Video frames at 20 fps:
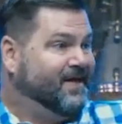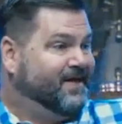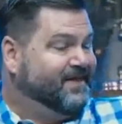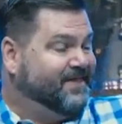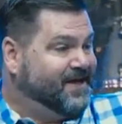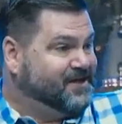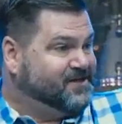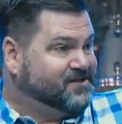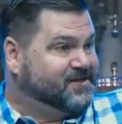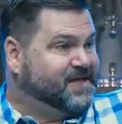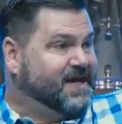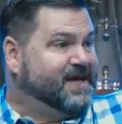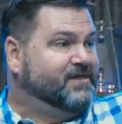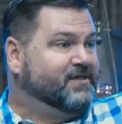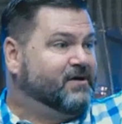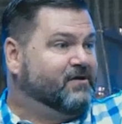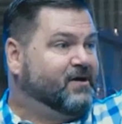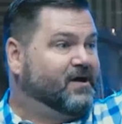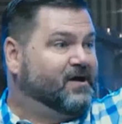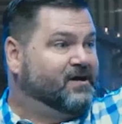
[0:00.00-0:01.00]
they stayed
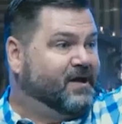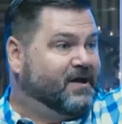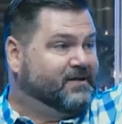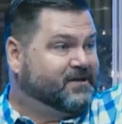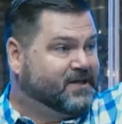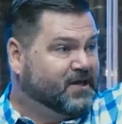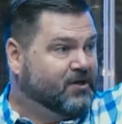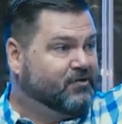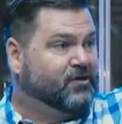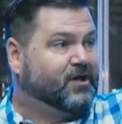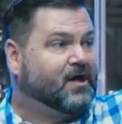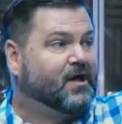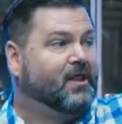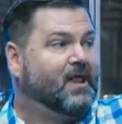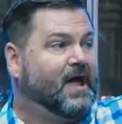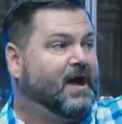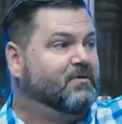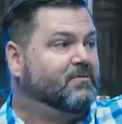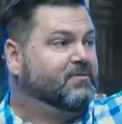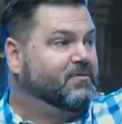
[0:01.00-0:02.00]
there uh, until the
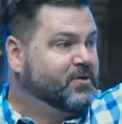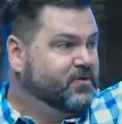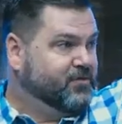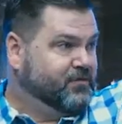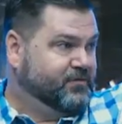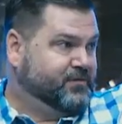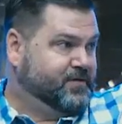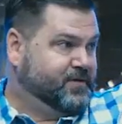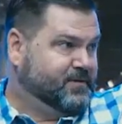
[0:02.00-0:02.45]
cloud moved.